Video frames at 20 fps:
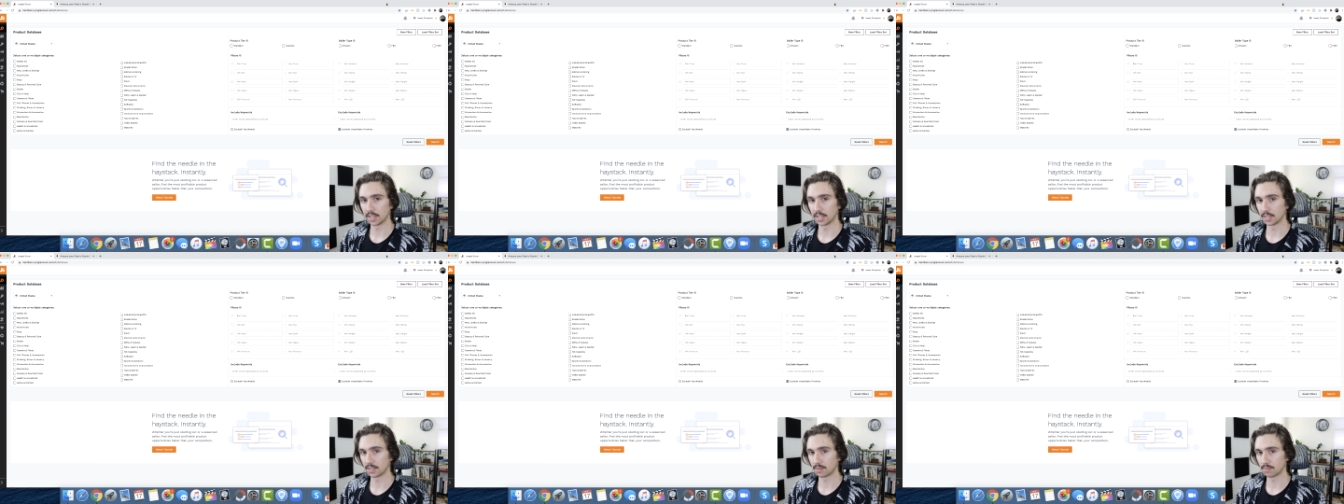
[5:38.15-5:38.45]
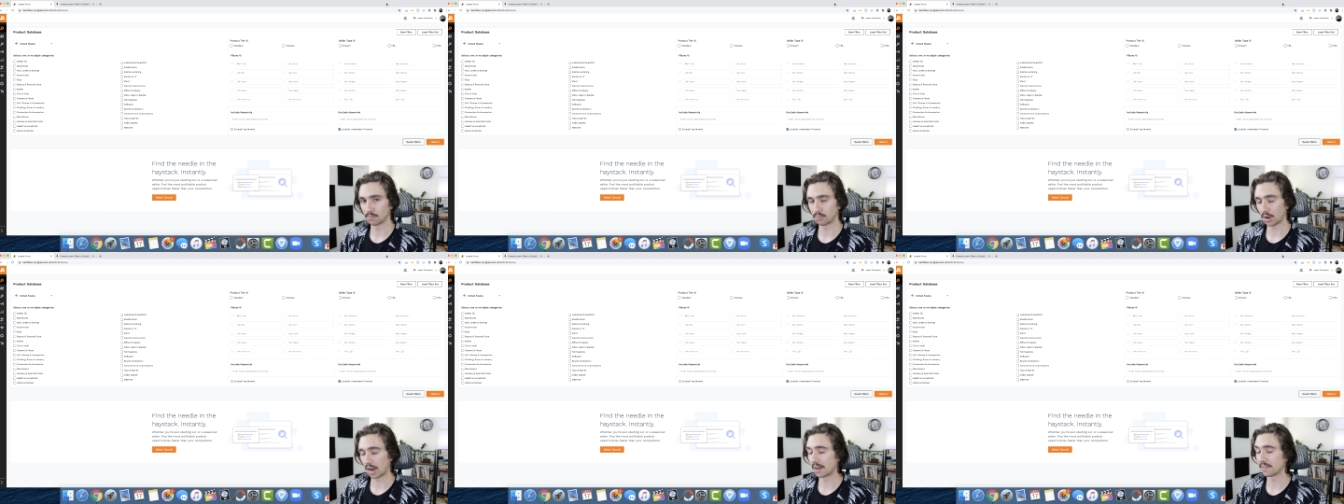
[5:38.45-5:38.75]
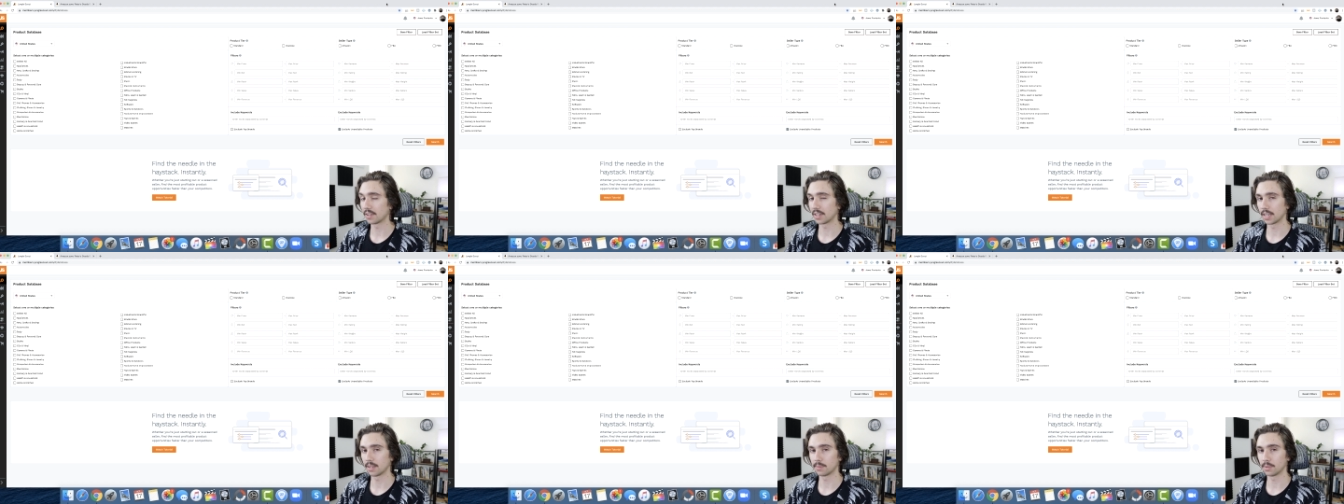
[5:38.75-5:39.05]
It
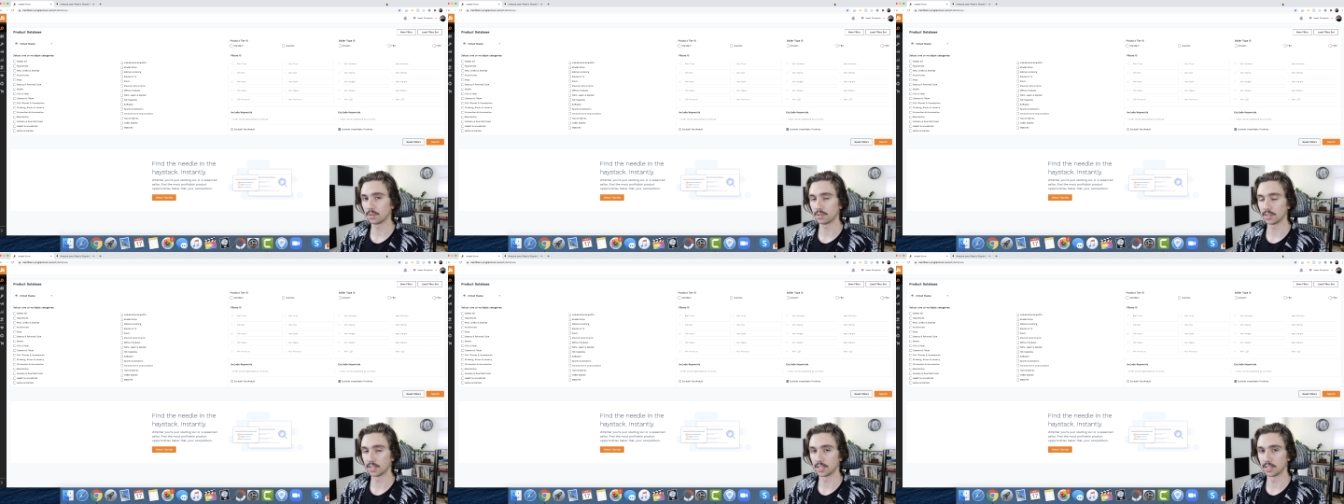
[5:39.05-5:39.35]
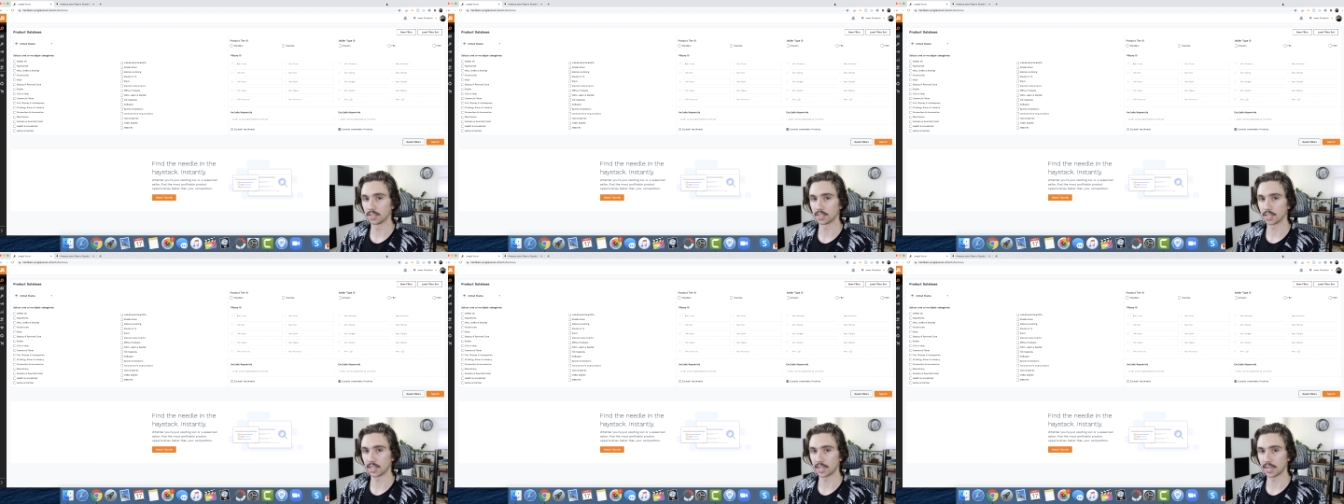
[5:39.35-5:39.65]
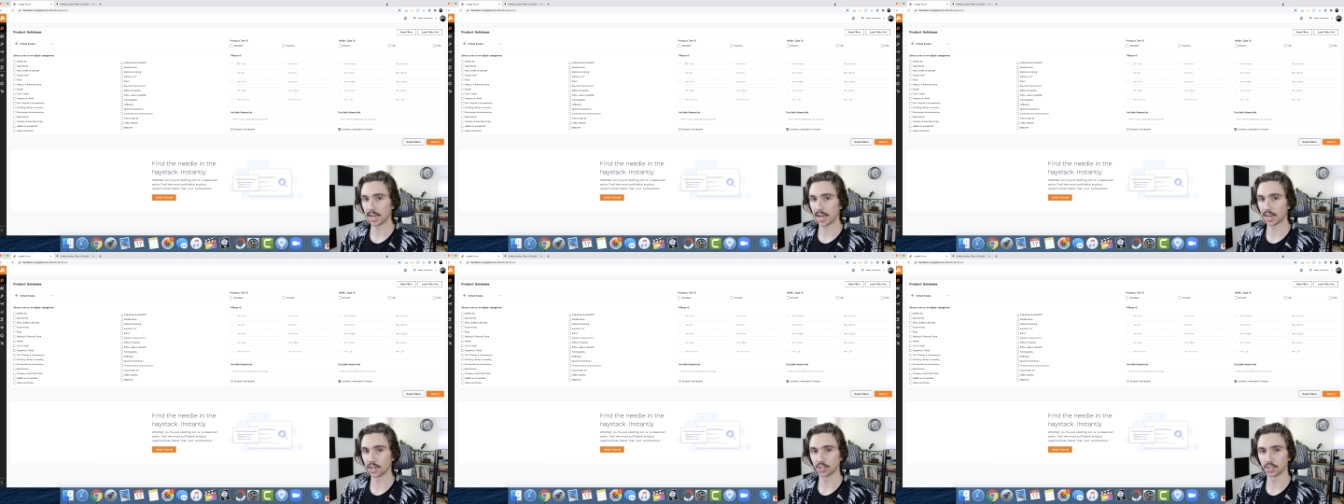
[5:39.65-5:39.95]
private label is a
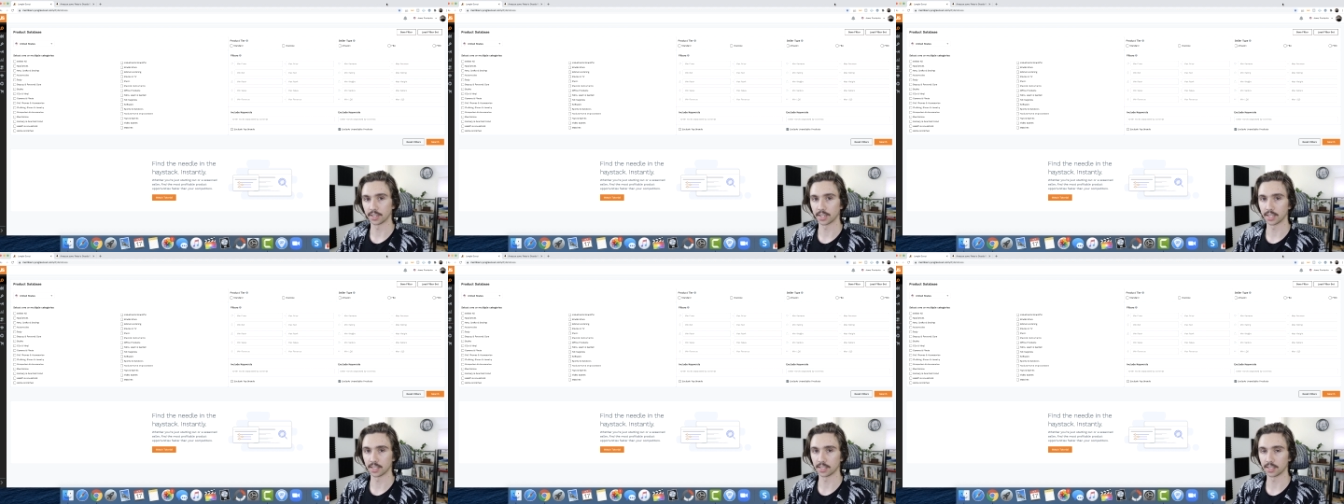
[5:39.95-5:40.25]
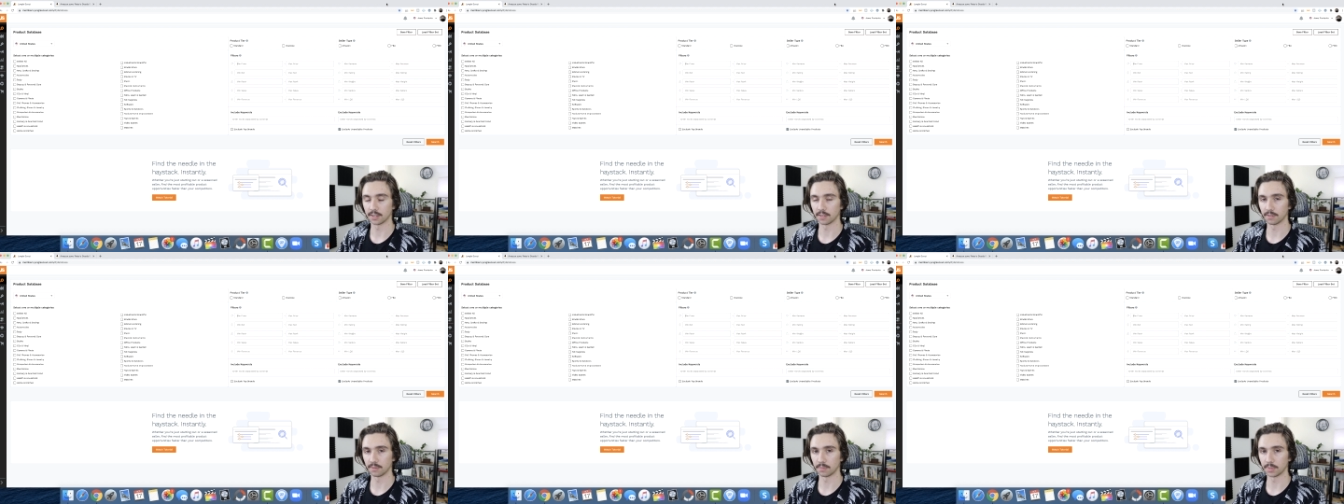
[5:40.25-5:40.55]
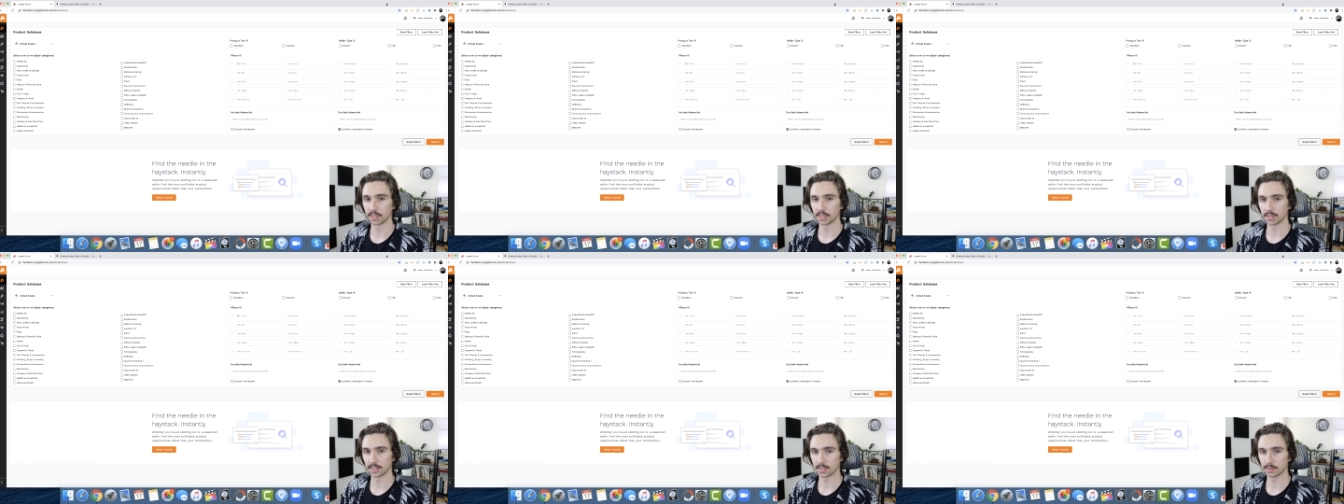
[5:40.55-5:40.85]
cash intensive
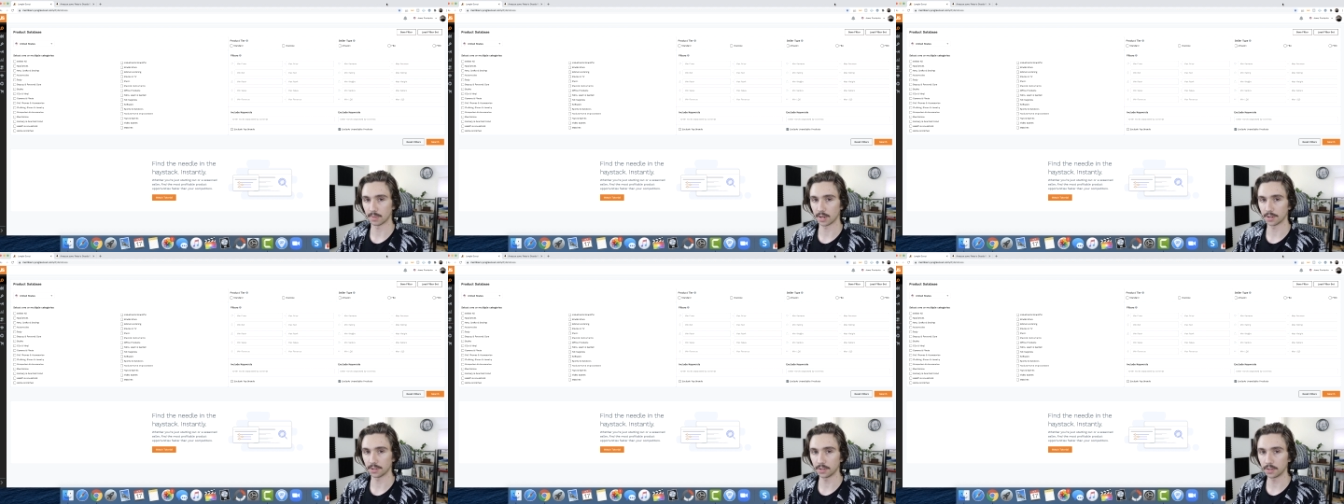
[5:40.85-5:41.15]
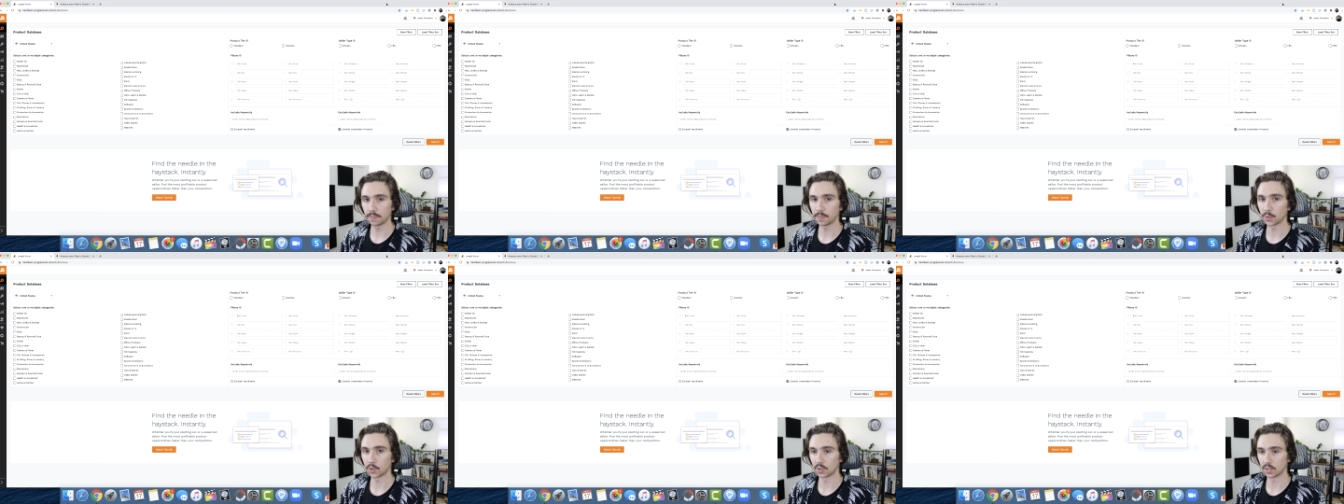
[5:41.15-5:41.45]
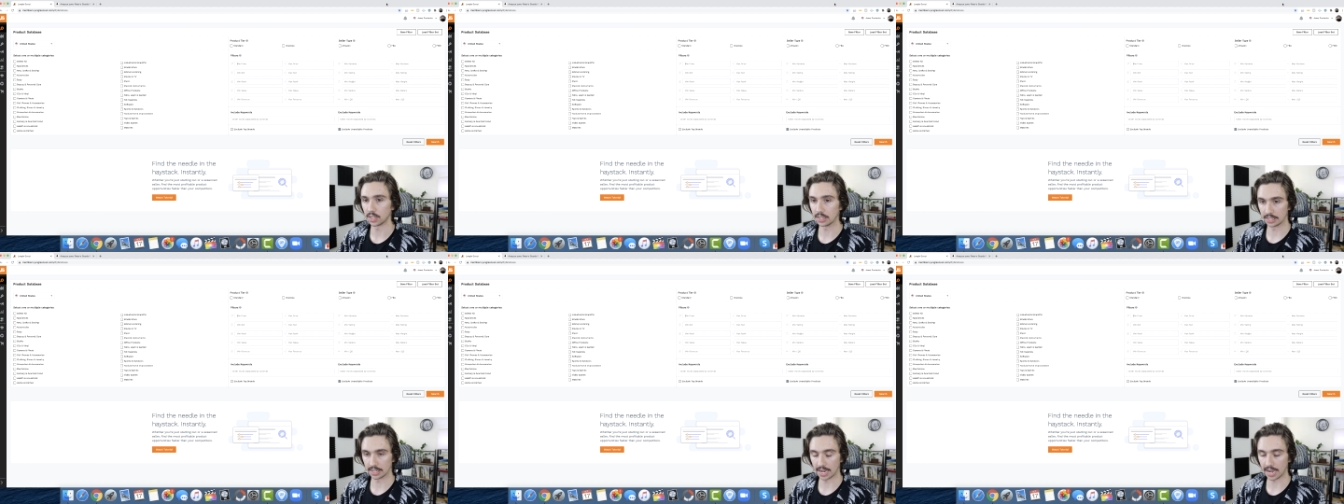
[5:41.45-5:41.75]
business model. You
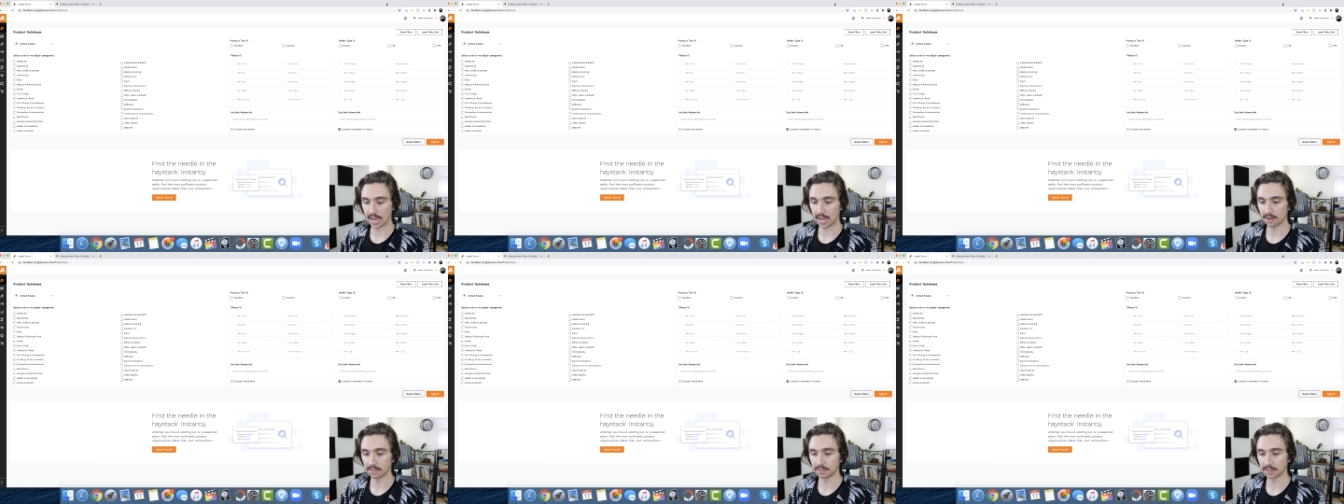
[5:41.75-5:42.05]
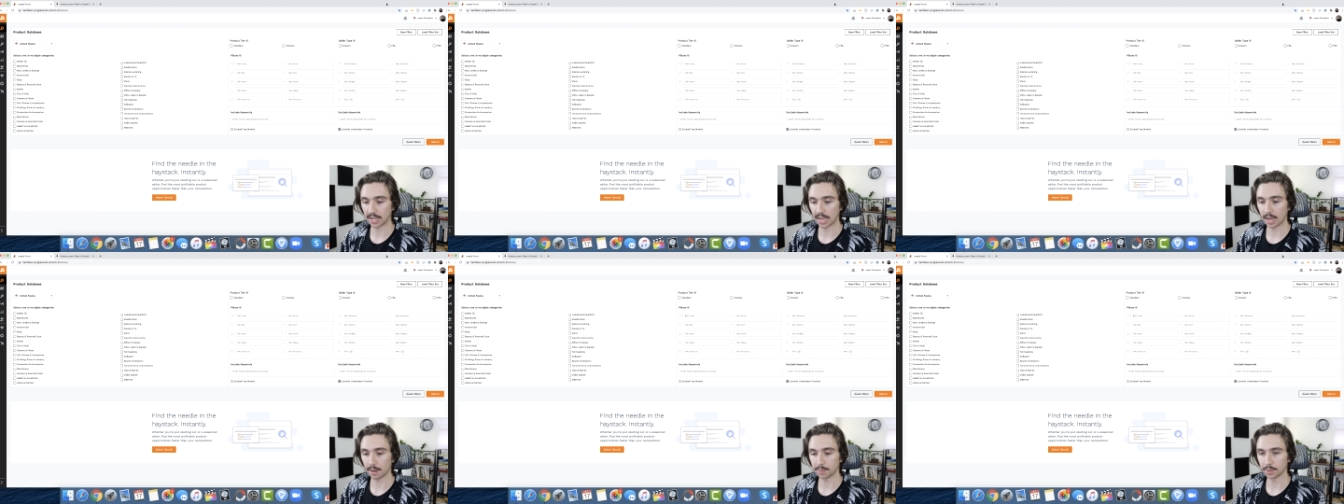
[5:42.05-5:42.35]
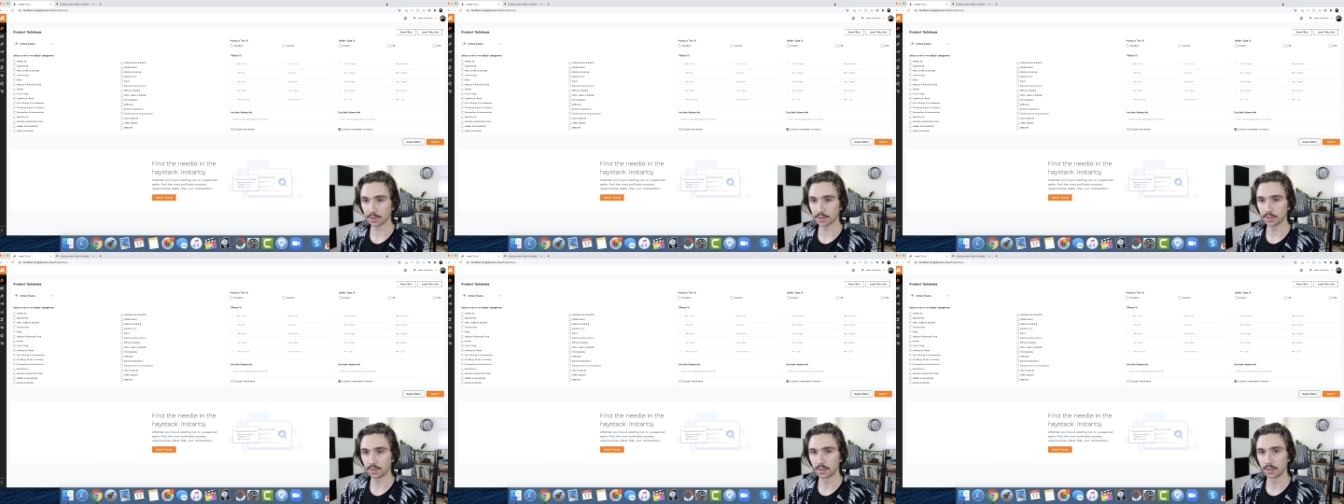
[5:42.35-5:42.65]
need to have
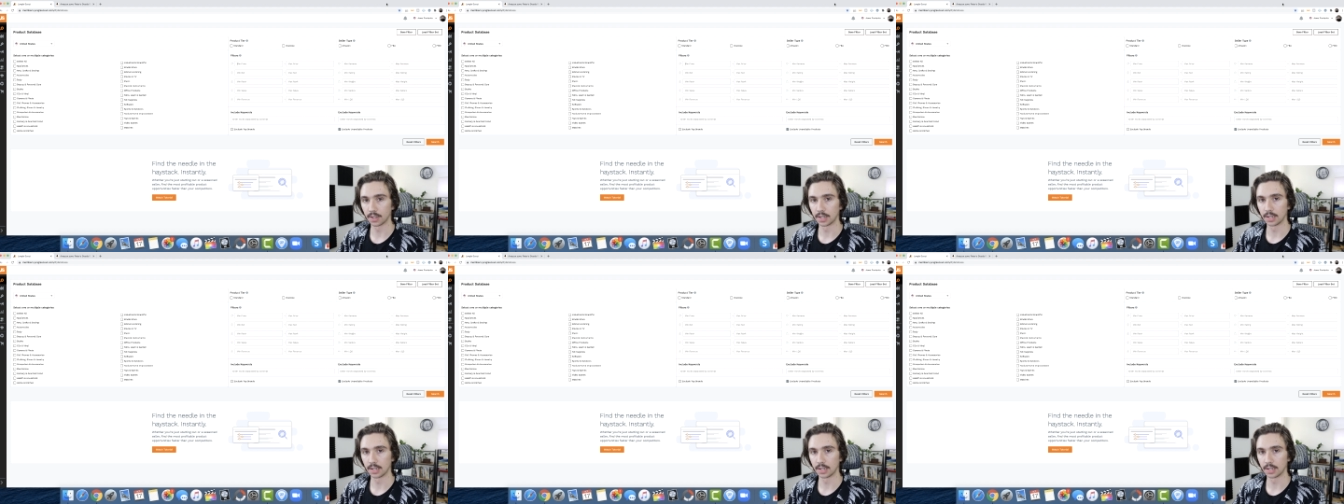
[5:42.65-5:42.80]
capital